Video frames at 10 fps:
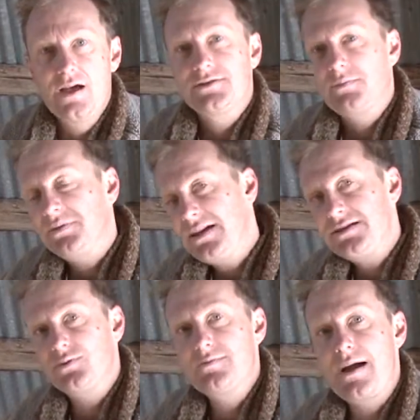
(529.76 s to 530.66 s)
So
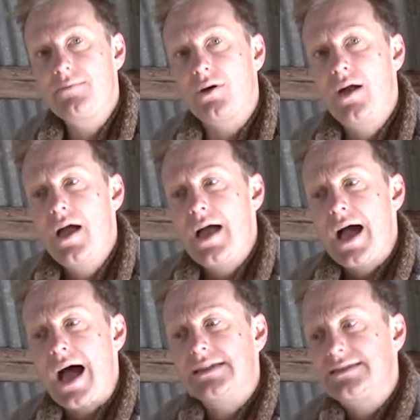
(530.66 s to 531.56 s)
please remember,
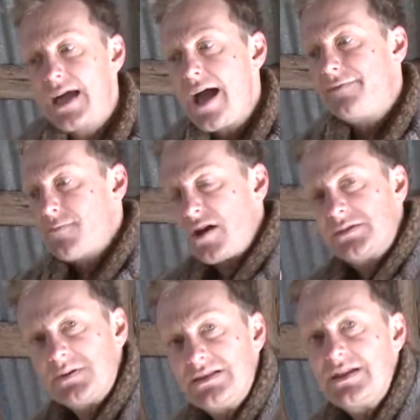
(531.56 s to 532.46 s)
aside from our
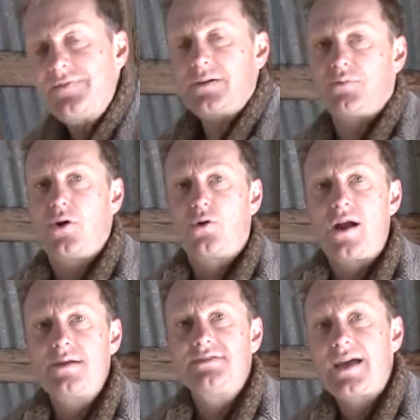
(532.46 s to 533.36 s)
specific
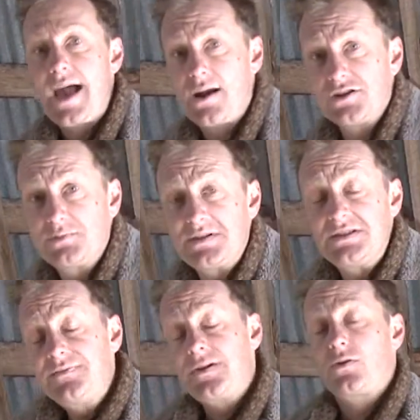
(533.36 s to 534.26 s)
programs and our
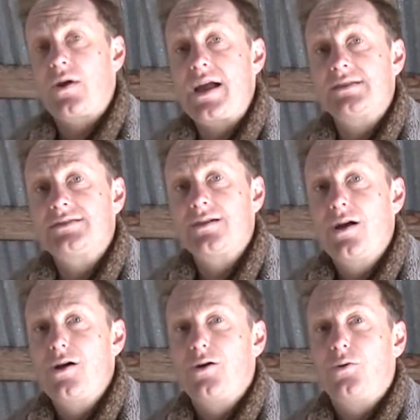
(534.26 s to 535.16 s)
specific grants,
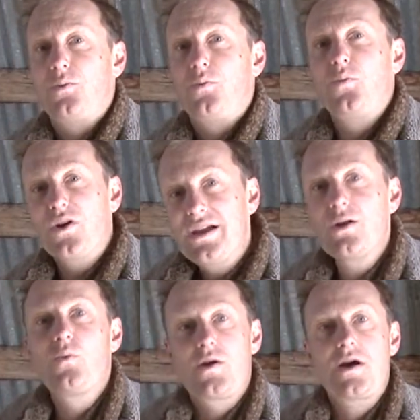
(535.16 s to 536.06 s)
we're here
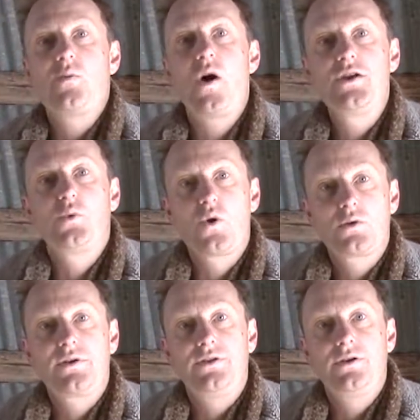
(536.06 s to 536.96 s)
one-on-one to work
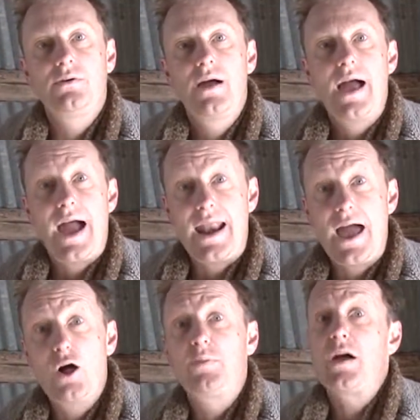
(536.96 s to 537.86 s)
with you and
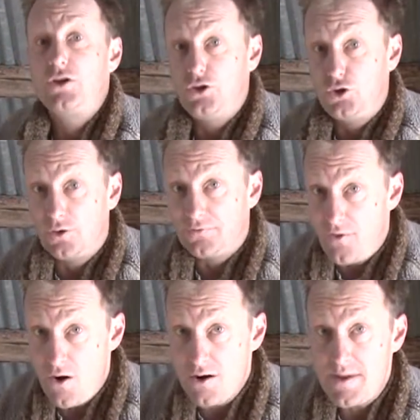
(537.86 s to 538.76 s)
help your
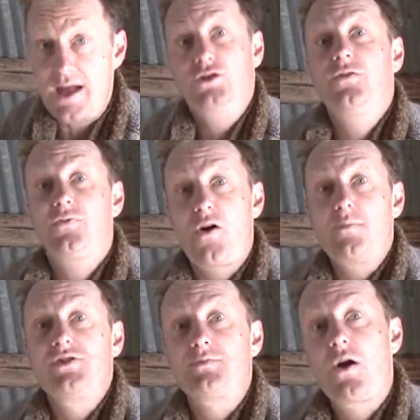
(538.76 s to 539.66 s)
farm and your
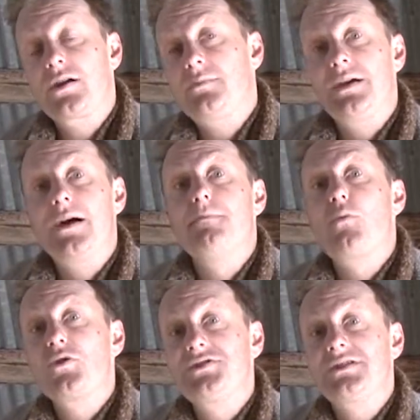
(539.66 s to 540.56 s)
farmer's market become
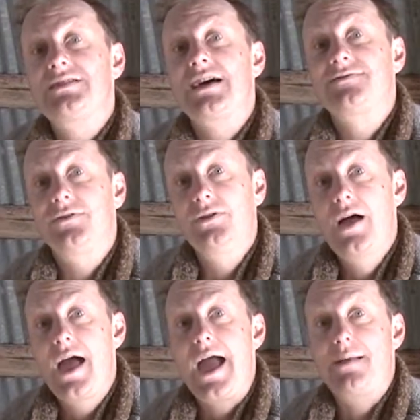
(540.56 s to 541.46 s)
more successful
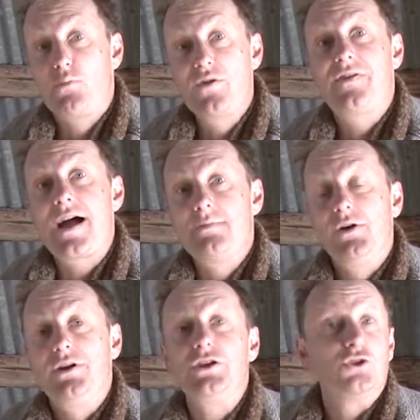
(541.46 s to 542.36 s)
and more
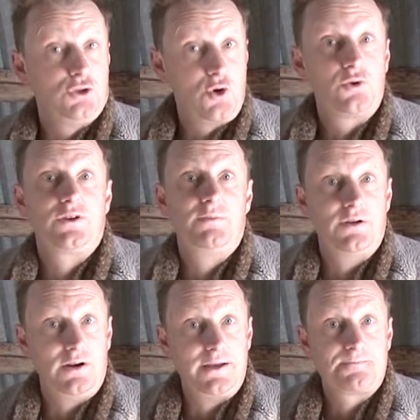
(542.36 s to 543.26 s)
viable in your local
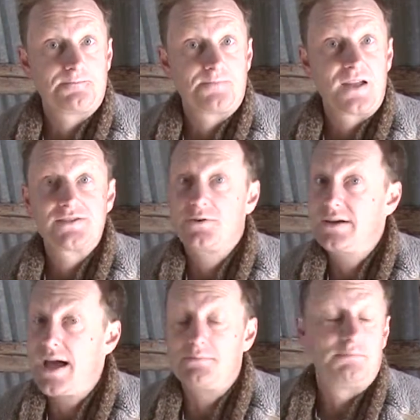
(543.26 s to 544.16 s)
community. So again,